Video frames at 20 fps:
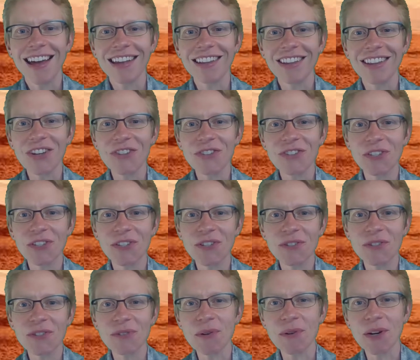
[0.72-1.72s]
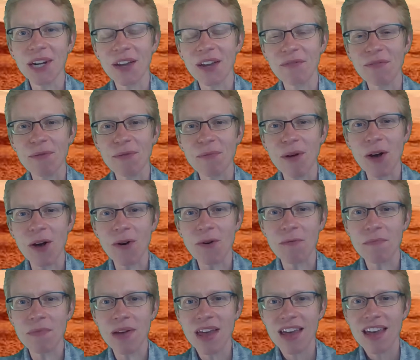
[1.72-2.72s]
Hello, students working from
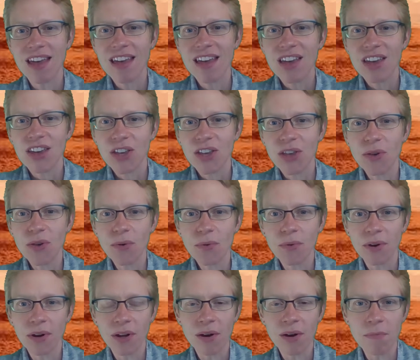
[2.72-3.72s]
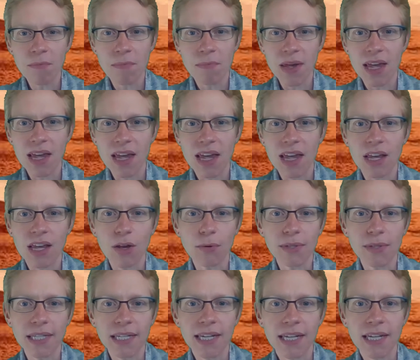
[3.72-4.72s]
home. You are going to be
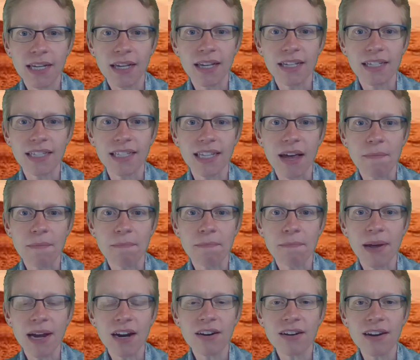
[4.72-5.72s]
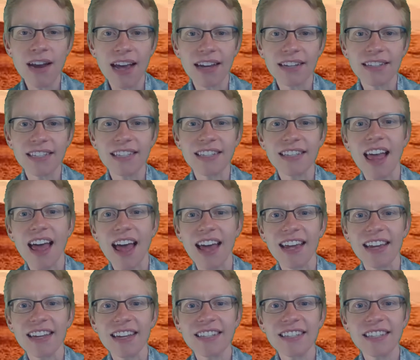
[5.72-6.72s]
using some Pear Deck
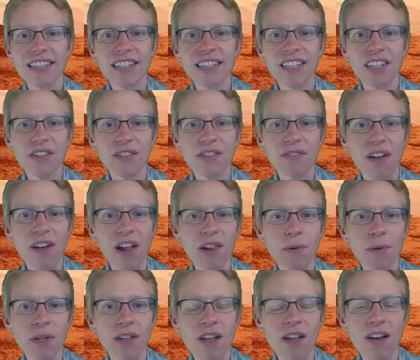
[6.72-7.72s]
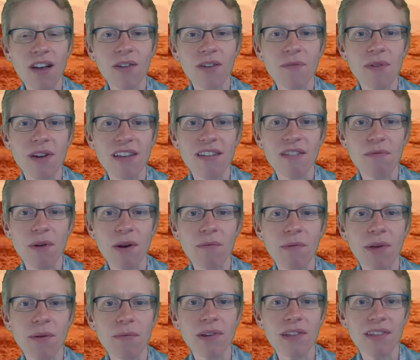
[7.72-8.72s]
slides to follow along with what
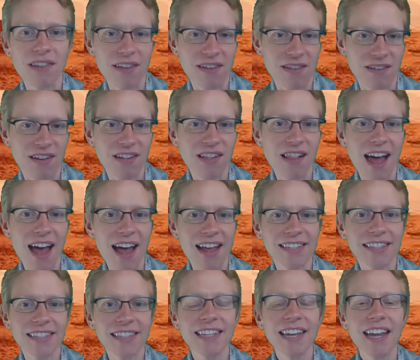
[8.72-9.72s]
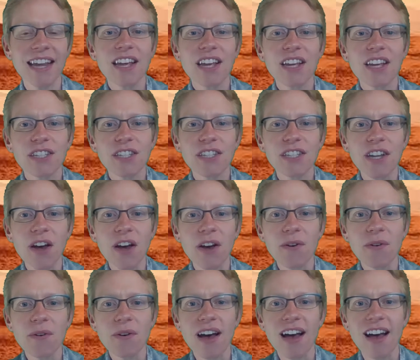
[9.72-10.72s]
we did in class.
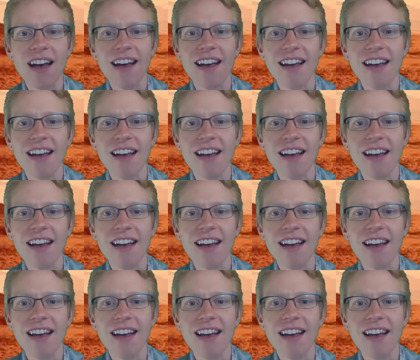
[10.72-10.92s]
So